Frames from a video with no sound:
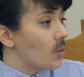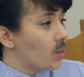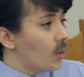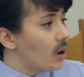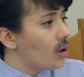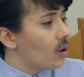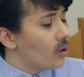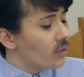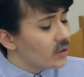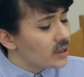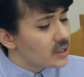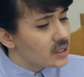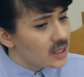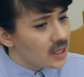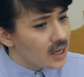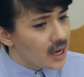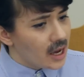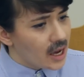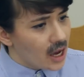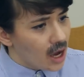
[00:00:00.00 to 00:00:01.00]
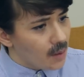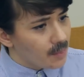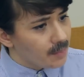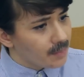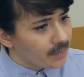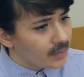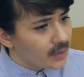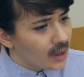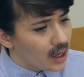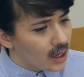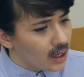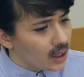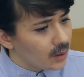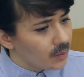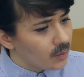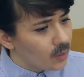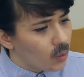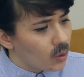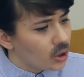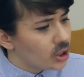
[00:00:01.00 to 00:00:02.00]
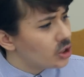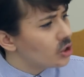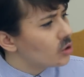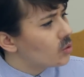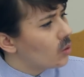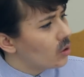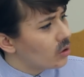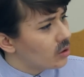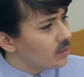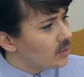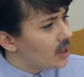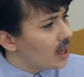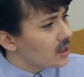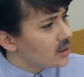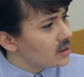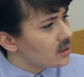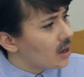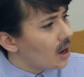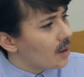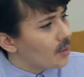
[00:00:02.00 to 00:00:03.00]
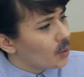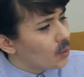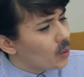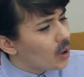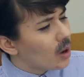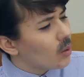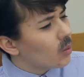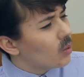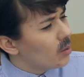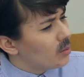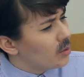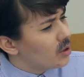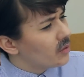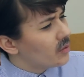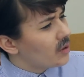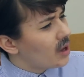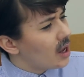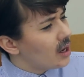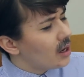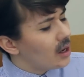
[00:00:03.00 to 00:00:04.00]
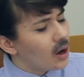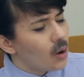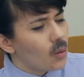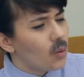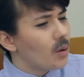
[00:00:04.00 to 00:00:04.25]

well, obviously, what did you call them last time? A woman of color.